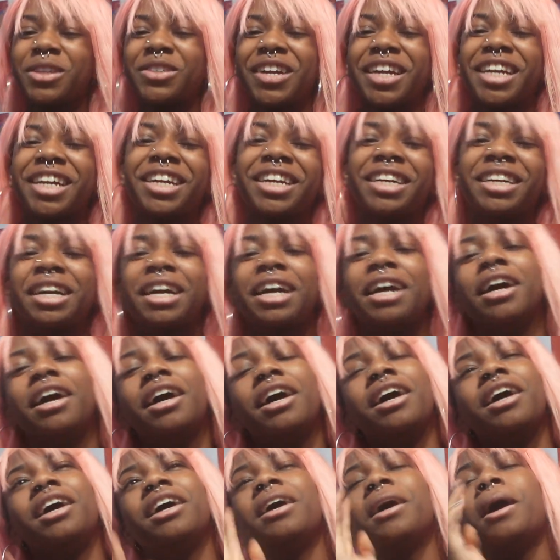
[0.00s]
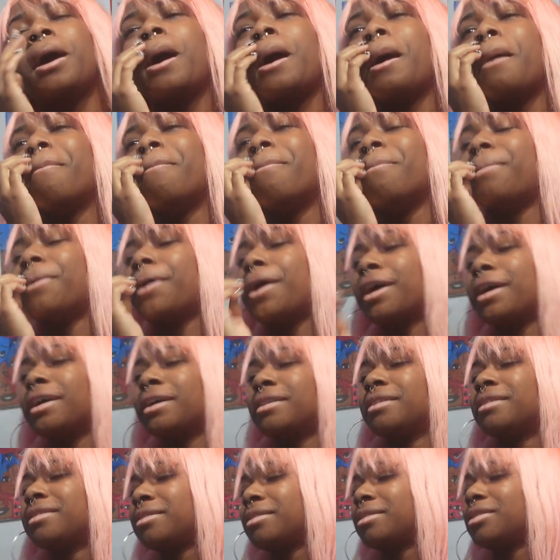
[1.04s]
right here. But
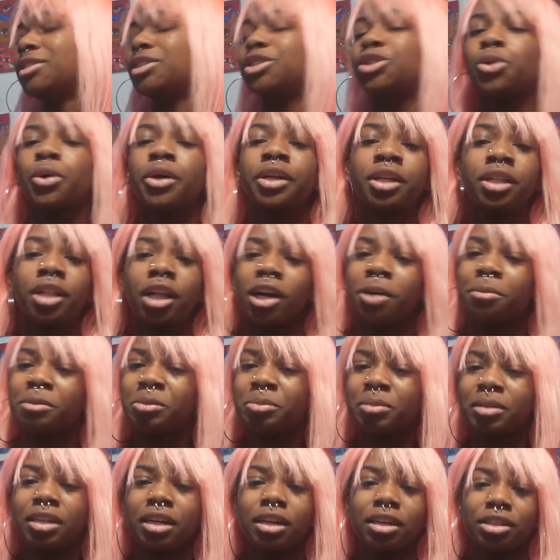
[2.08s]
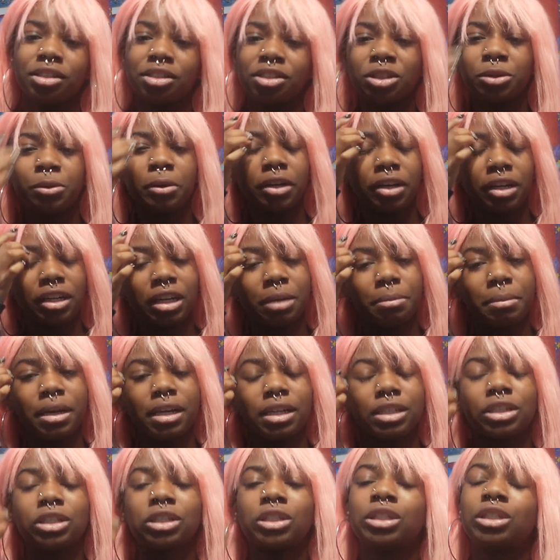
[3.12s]
join clubs, because you are going to make
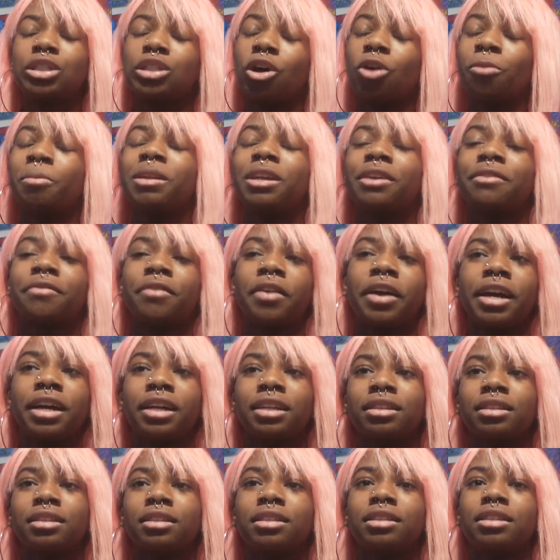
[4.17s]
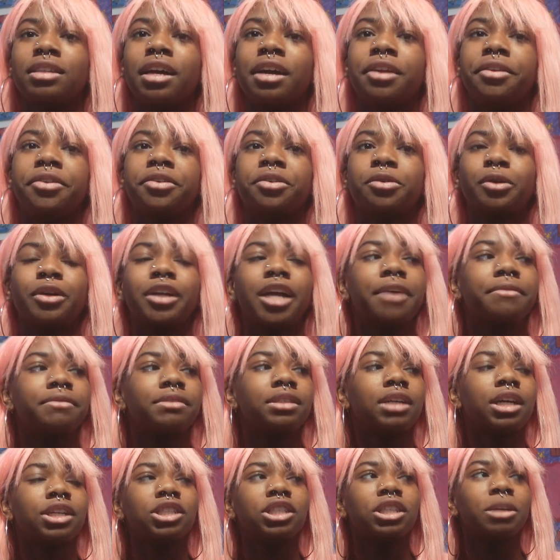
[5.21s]
so many friends, and you're going to have
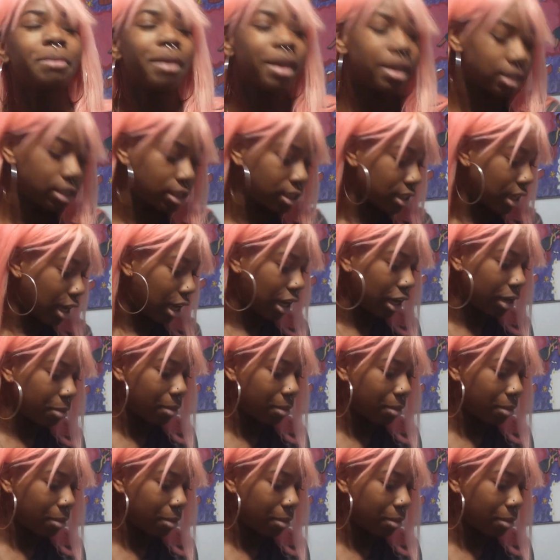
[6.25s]
such an amazing time,